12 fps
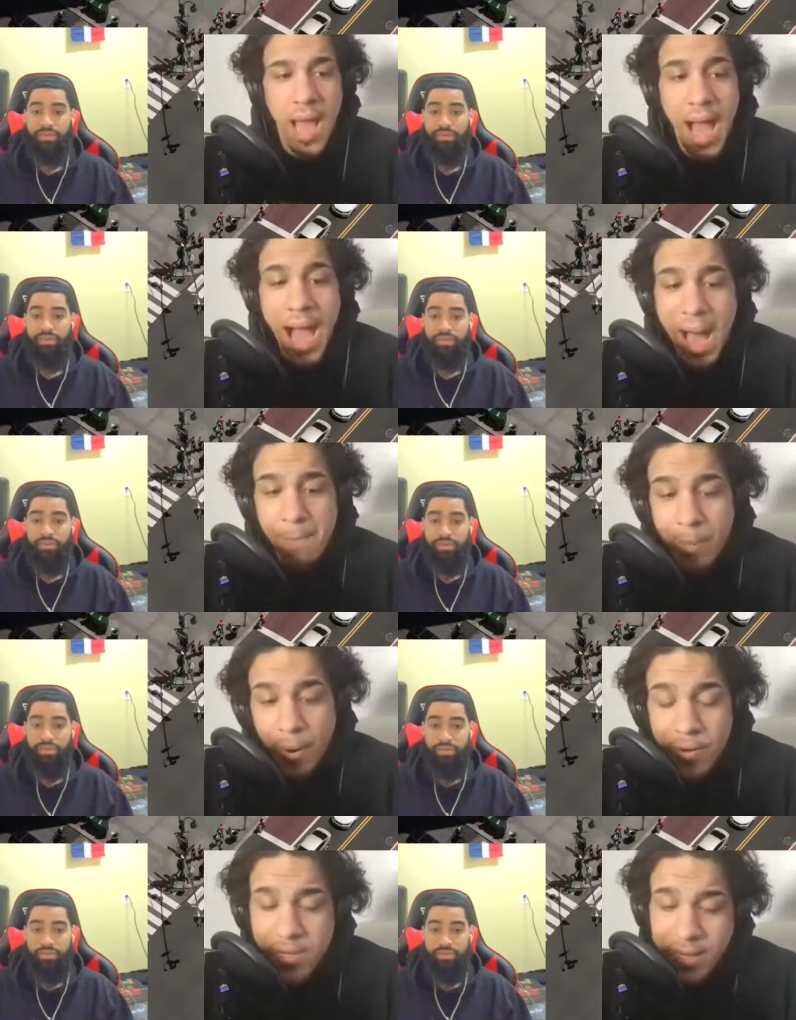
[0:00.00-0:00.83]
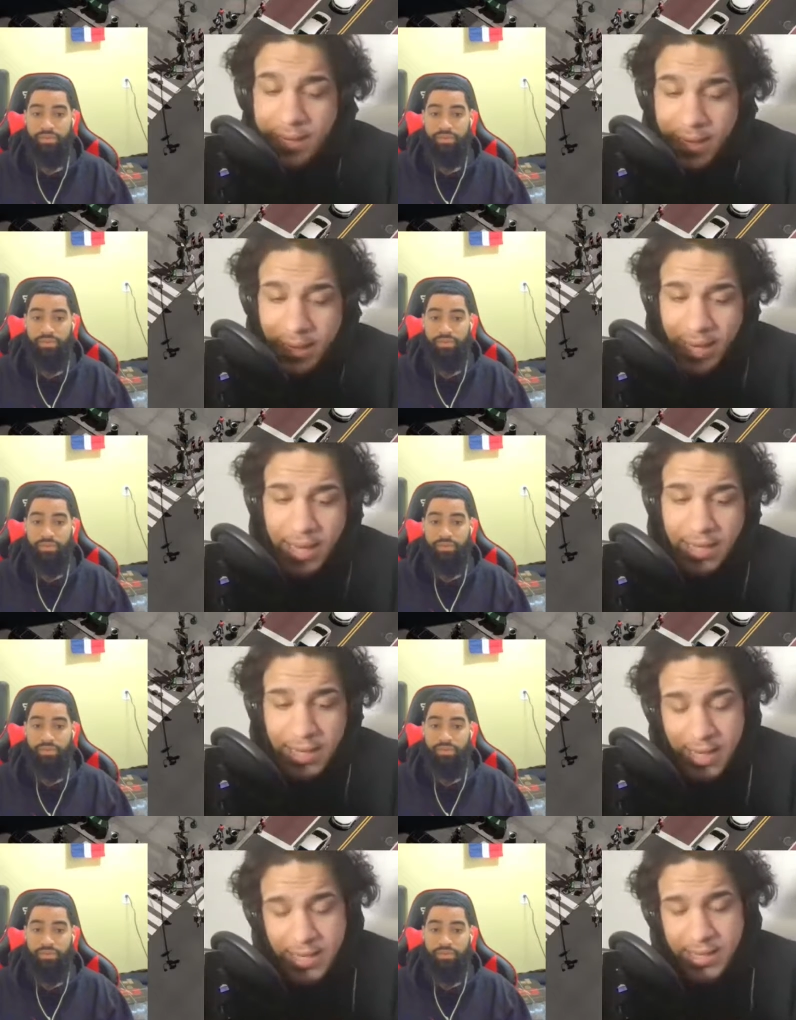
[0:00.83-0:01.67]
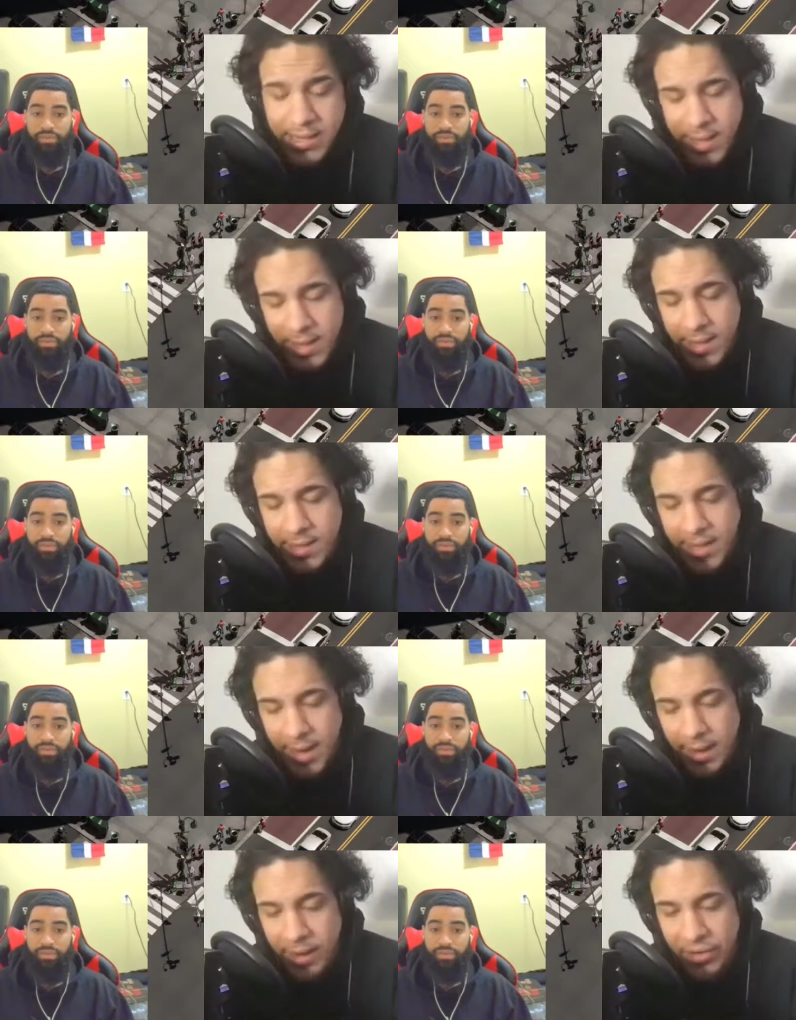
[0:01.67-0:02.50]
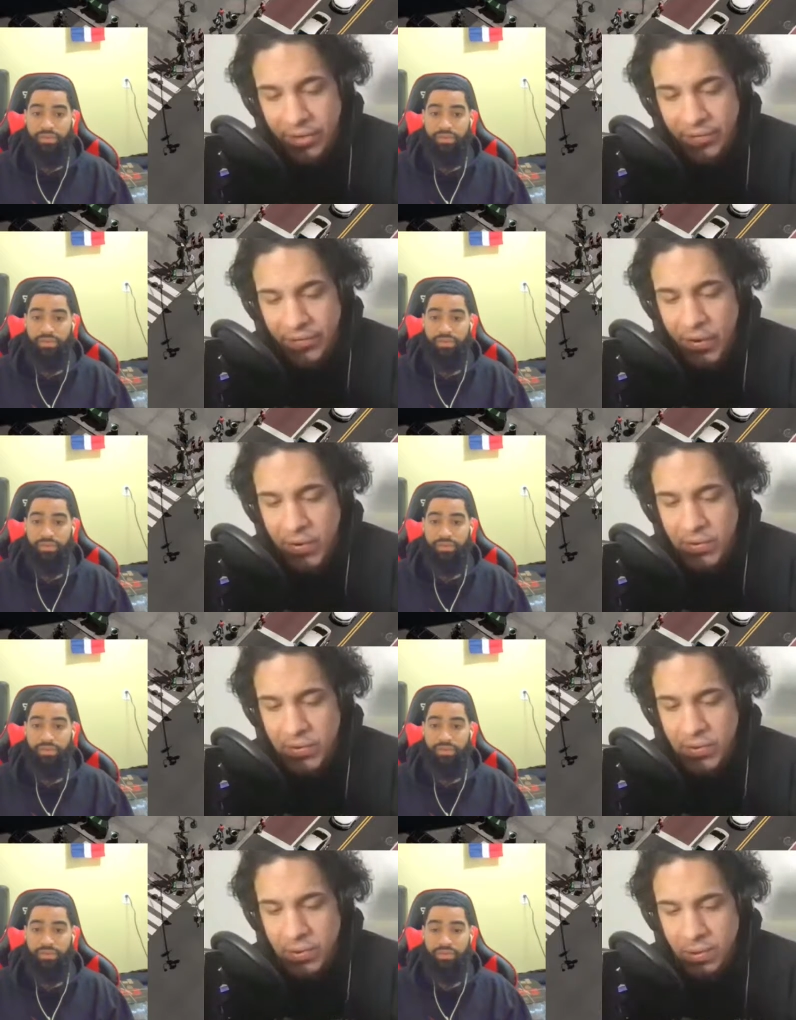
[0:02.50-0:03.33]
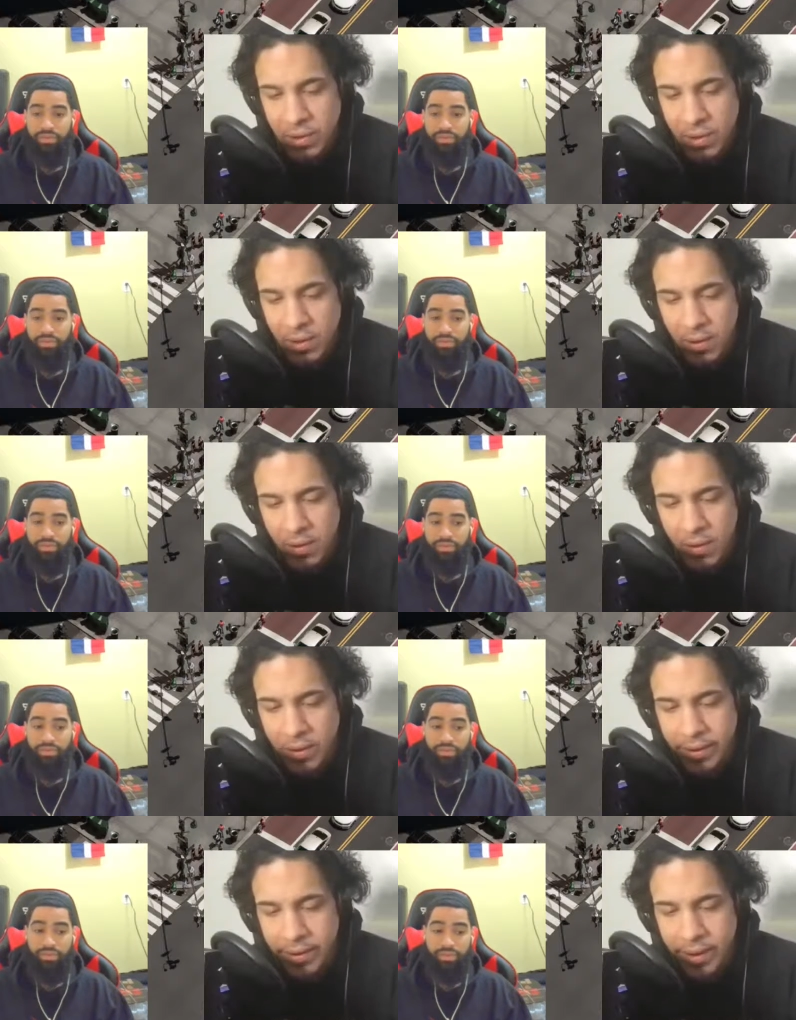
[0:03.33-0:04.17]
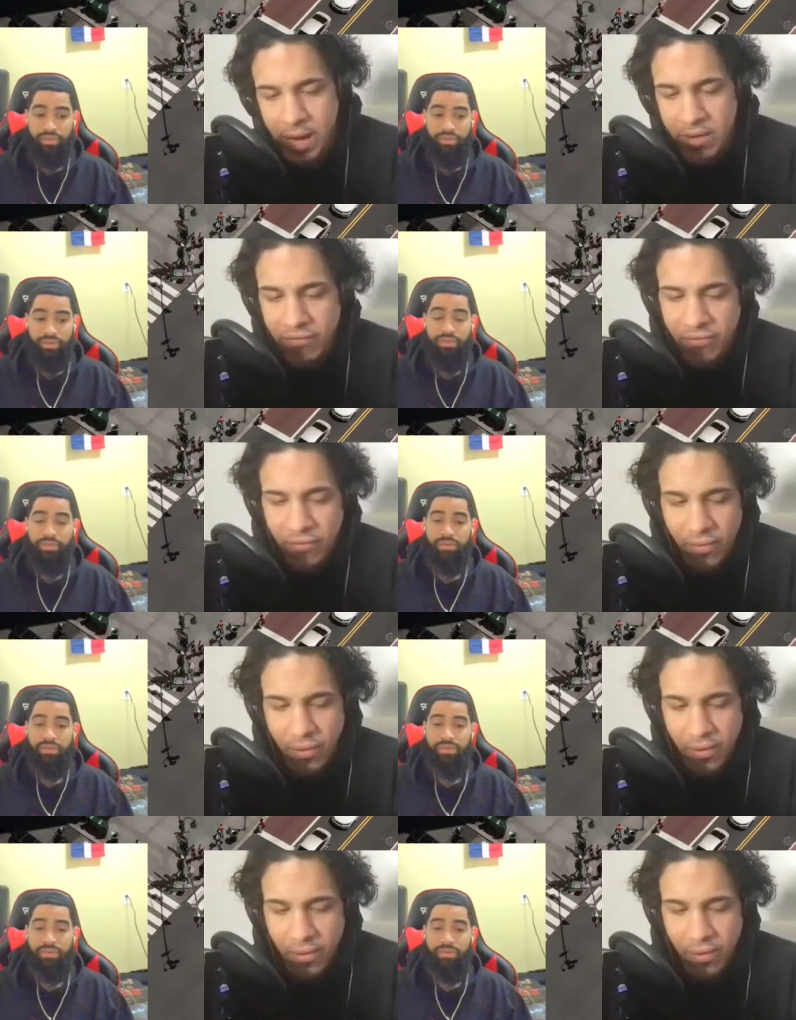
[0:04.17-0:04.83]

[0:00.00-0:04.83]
Speaker 1: I personally think Geechi's gonna take the first if